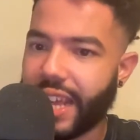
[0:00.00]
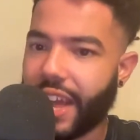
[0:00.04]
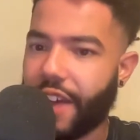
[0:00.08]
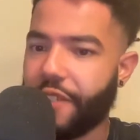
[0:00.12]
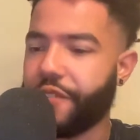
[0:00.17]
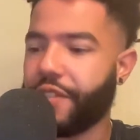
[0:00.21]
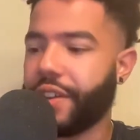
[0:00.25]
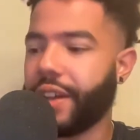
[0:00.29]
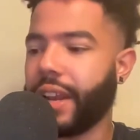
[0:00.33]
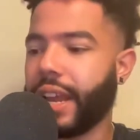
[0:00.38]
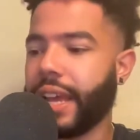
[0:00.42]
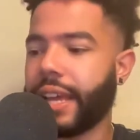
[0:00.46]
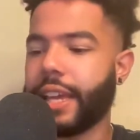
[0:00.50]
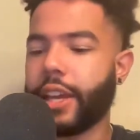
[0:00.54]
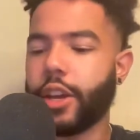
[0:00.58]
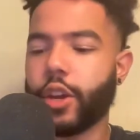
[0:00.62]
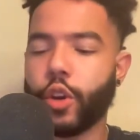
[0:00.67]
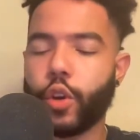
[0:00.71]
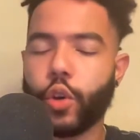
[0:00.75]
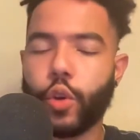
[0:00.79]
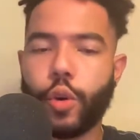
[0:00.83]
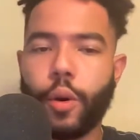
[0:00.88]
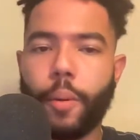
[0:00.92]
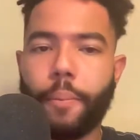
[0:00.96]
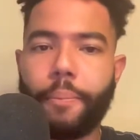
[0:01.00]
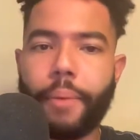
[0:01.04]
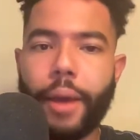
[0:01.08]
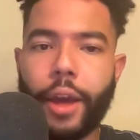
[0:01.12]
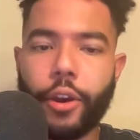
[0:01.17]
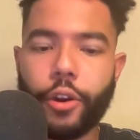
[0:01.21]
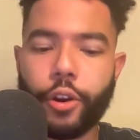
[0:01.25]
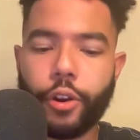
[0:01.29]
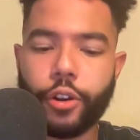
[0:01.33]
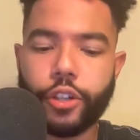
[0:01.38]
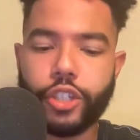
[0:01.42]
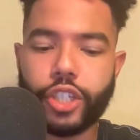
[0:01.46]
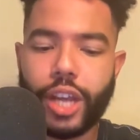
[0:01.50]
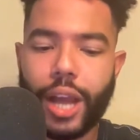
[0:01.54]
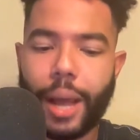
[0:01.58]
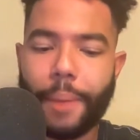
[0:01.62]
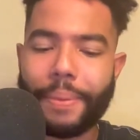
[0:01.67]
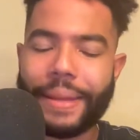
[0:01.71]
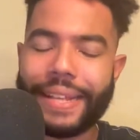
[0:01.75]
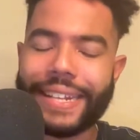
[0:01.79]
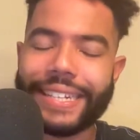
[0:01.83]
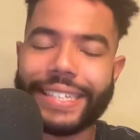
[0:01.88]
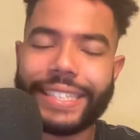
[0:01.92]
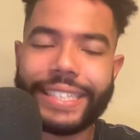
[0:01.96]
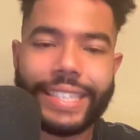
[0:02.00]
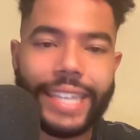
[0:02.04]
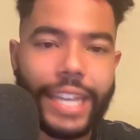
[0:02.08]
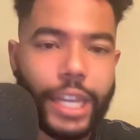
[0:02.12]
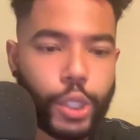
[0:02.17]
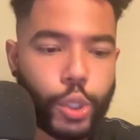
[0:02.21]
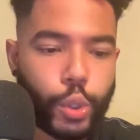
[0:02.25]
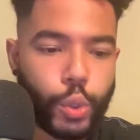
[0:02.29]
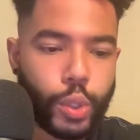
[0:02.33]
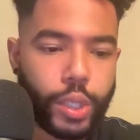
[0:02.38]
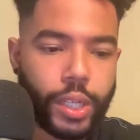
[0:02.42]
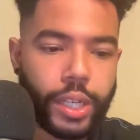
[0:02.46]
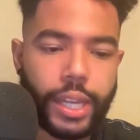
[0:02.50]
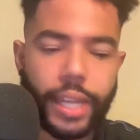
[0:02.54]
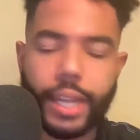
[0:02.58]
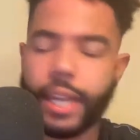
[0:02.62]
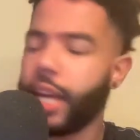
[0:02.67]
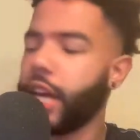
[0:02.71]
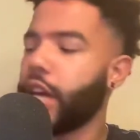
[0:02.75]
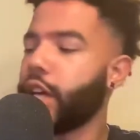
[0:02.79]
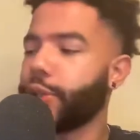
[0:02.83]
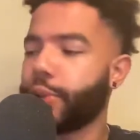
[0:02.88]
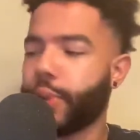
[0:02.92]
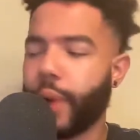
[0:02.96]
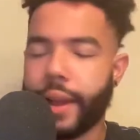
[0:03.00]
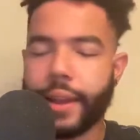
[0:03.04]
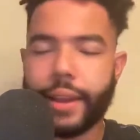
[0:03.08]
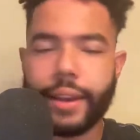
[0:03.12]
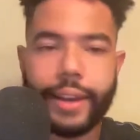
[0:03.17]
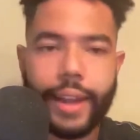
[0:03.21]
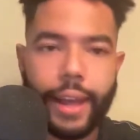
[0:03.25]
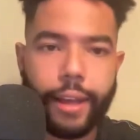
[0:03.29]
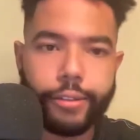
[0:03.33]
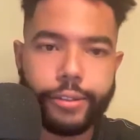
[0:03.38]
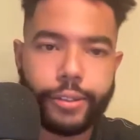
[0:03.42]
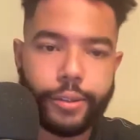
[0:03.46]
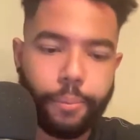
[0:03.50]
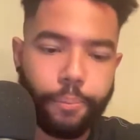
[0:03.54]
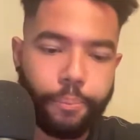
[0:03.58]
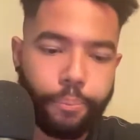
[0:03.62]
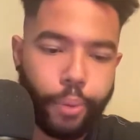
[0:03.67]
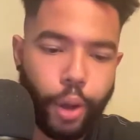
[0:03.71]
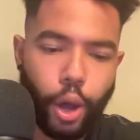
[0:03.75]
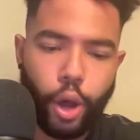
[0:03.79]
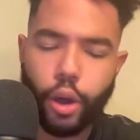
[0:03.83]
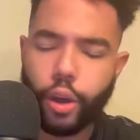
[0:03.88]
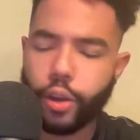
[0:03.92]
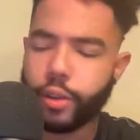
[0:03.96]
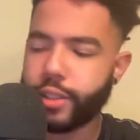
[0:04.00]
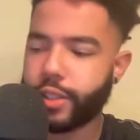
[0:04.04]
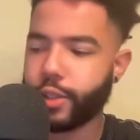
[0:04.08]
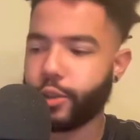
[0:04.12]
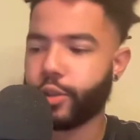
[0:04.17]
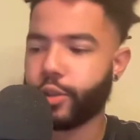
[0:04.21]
I feel like he could do a better job instinctually tracking down some balls. There were